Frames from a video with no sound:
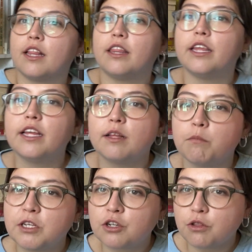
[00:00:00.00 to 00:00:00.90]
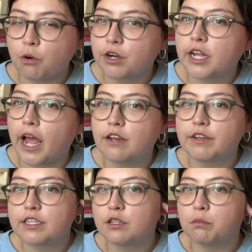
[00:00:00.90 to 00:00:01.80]
Mr. Thornton kind of
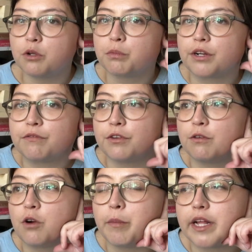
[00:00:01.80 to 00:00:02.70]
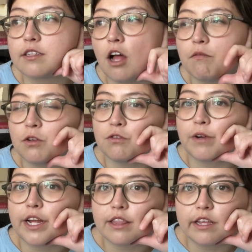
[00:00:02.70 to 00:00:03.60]
is the blueprint for the romance novels,
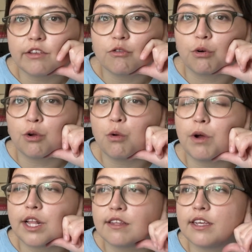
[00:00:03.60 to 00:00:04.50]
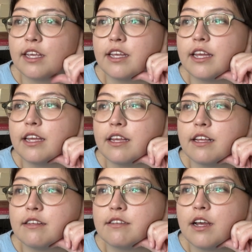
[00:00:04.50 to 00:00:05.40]
right? The historical ones. He
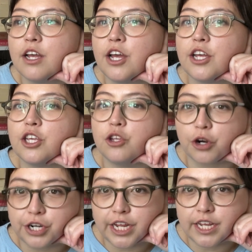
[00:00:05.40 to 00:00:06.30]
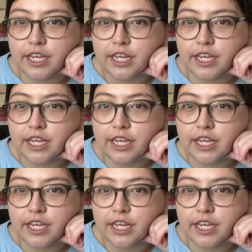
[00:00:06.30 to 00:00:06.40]
is yearning.